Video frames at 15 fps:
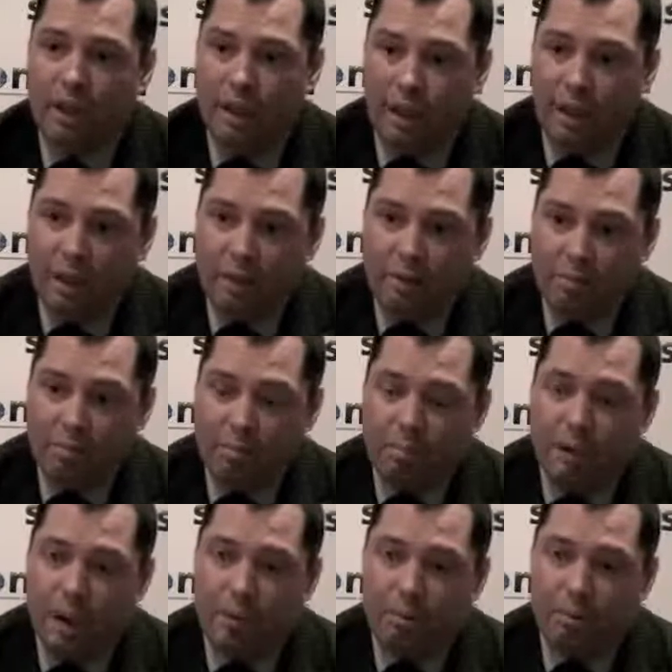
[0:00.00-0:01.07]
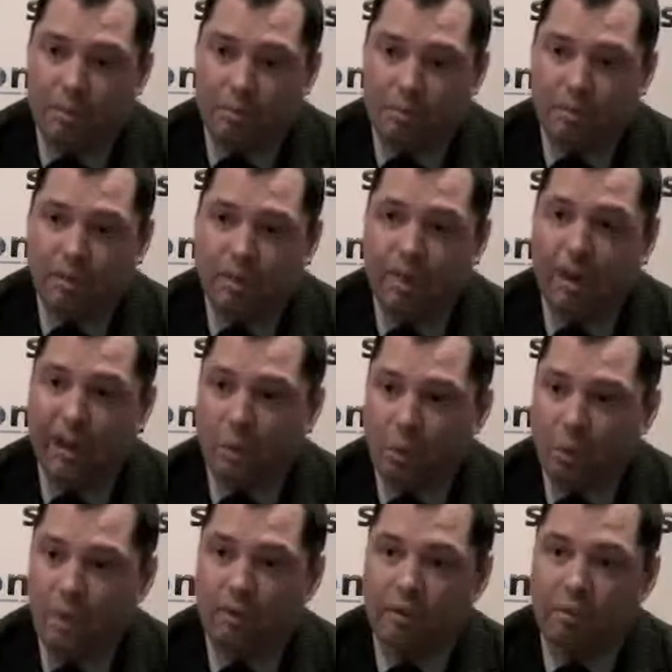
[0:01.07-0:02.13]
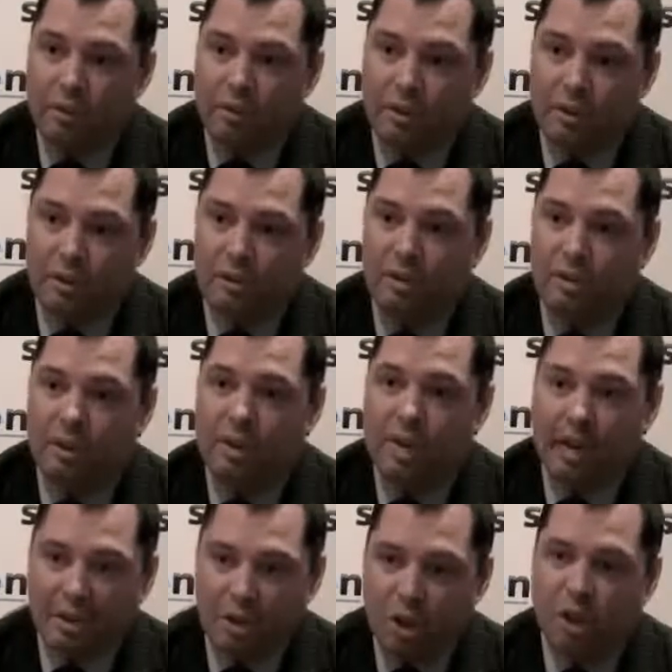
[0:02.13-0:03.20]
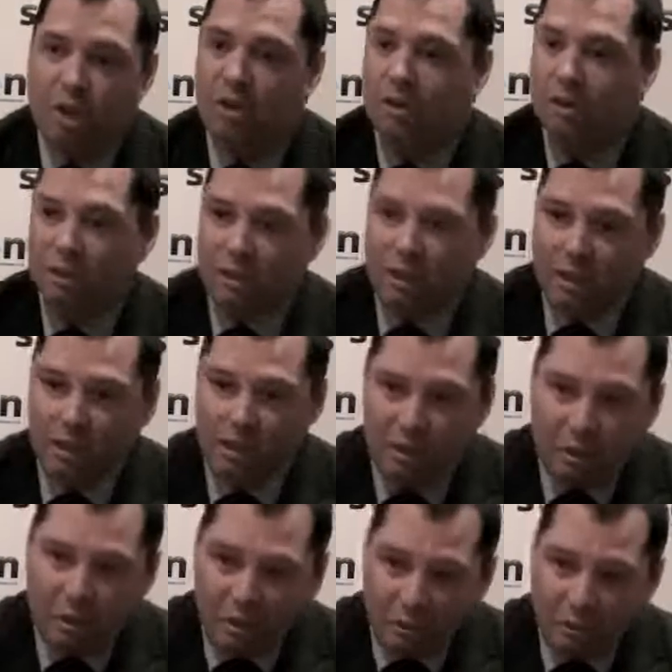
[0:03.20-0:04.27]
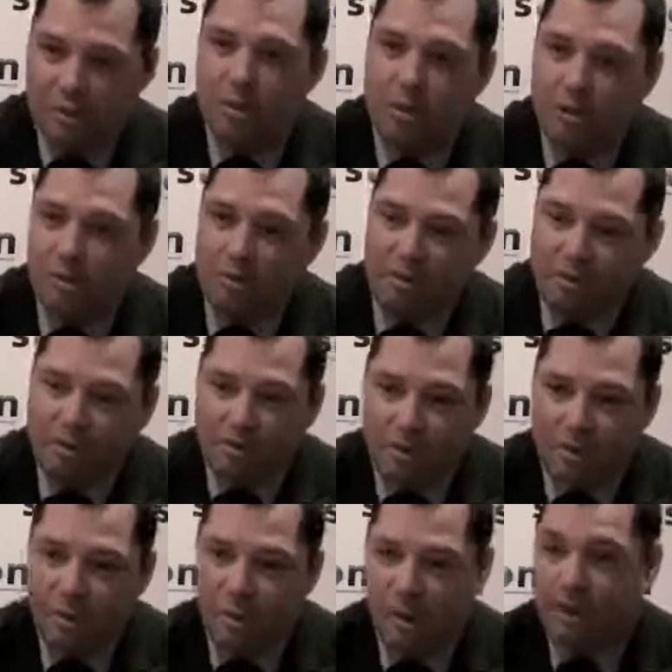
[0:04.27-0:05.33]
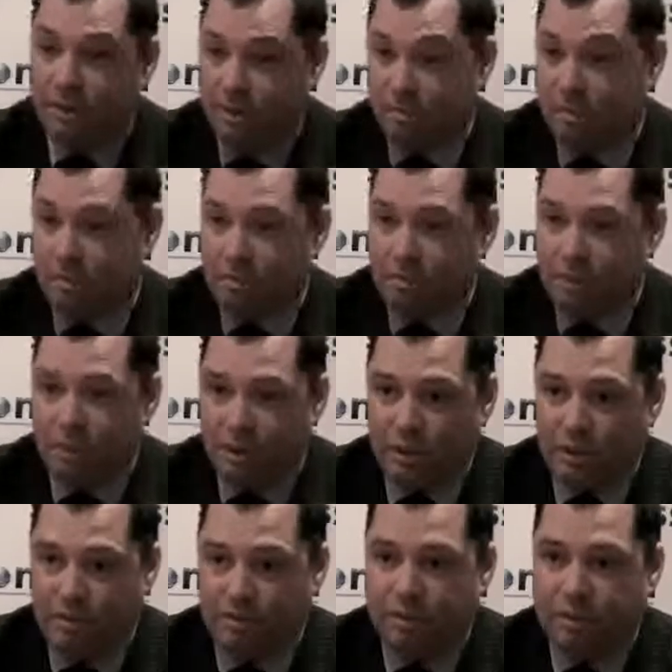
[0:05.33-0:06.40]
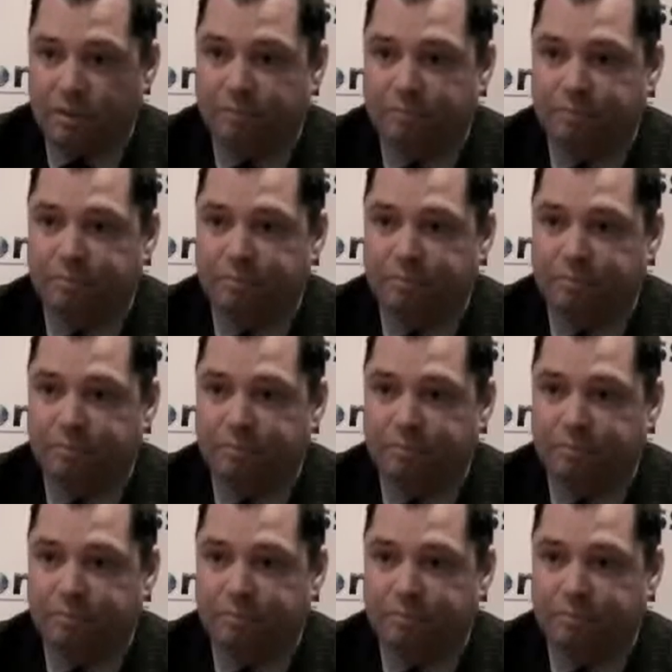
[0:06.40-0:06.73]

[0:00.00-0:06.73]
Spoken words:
and be able to provide a quicker return to the agile and return on investment that the customers are really looking for.